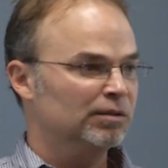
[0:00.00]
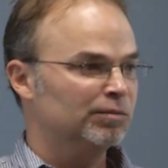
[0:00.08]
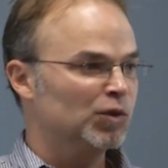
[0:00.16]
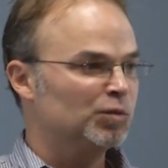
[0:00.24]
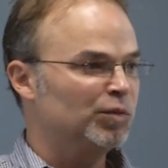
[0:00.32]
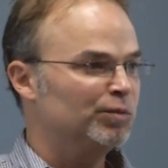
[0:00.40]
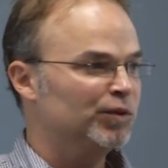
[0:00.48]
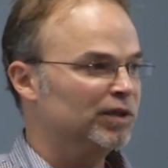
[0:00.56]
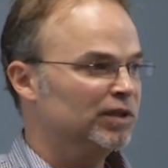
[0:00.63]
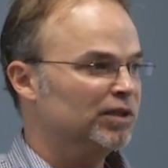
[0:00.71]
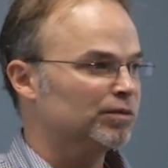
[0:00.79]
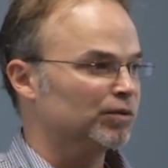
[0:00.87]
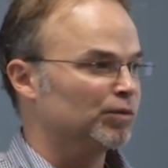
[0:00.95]
most people in
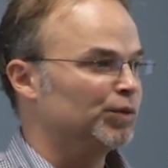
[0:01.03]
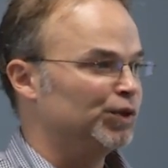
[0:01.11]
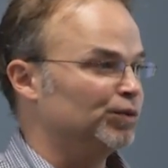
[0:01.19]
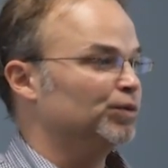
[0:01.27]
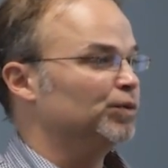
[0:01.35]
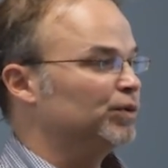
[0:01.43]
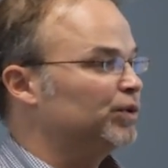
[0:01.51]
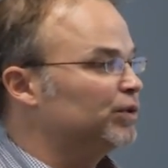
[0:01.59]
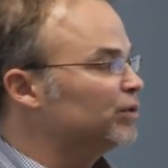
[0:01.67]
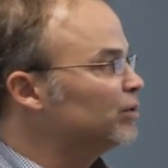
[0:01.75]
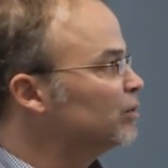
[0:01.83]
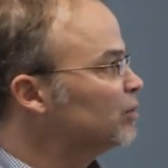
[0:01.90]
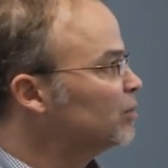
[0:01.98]
this room use,
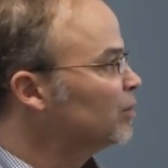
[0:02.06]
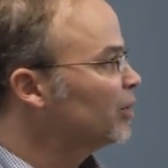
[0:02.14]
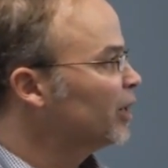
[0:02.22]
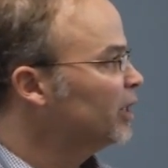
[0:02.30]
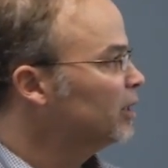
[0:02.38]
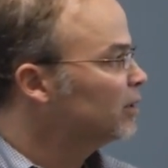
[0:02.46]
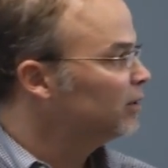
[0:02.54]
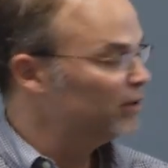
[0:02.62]
right?